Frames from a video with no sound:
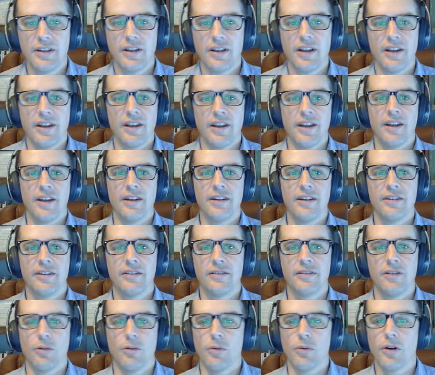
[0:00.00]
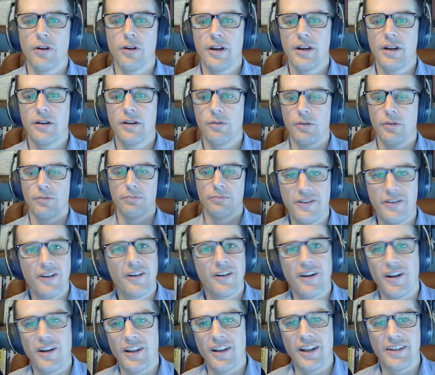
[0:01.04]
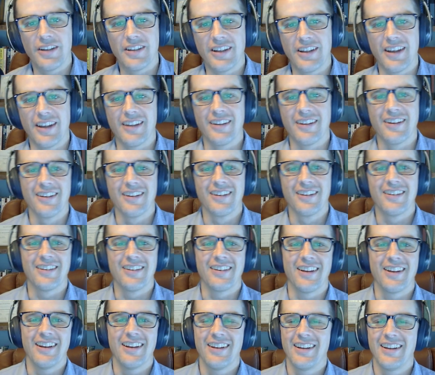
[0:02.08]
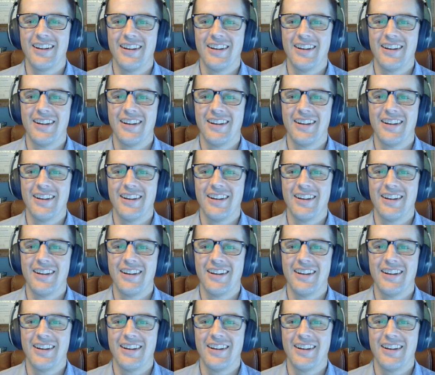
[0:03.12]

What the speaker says: And don't worry, we'll figure it all out together. Okay.